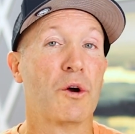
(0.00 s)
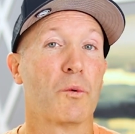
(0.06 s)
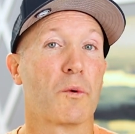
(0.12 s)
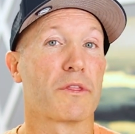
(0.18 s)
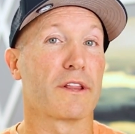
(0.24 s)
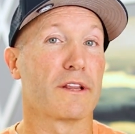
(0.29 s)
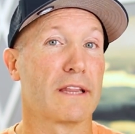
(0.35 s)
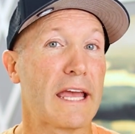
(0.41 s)

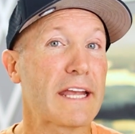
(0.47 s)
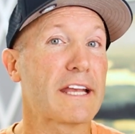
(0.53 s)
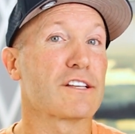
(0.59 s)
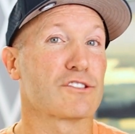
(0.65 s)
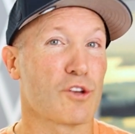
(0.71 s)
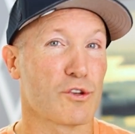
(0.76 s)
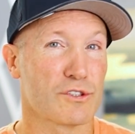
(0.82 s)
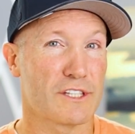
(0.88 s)
with a lake
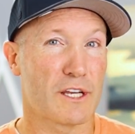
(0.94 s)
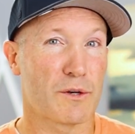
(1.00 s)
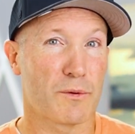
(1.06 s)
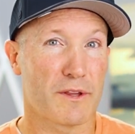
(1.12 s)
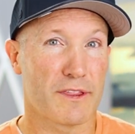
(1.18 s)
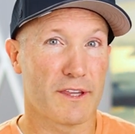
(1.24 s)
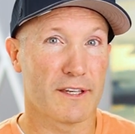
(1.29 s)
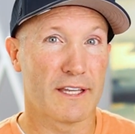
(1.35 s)
associated
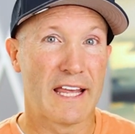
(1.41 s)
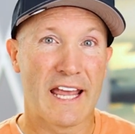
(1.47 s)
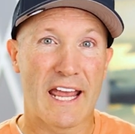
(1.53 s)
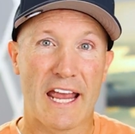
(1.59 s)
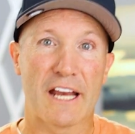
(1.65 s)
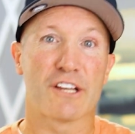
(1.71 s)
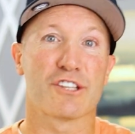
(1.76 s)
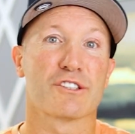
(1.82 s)
with it
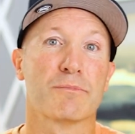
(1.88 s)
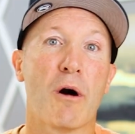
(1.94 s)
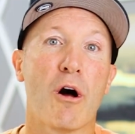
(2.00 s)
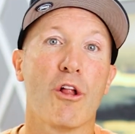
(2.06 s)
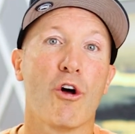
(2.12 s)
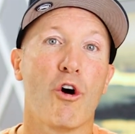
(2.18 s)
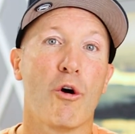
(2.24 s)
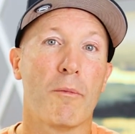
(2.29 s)
and a
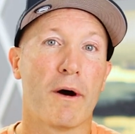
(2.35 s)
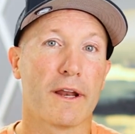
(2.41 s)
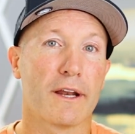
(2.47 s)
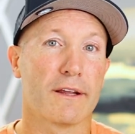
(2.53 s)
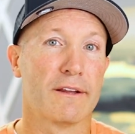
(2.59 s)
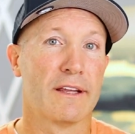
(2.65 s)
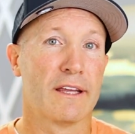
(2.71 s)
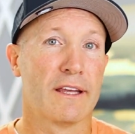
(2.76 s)
small home on
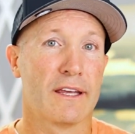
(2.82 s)
it.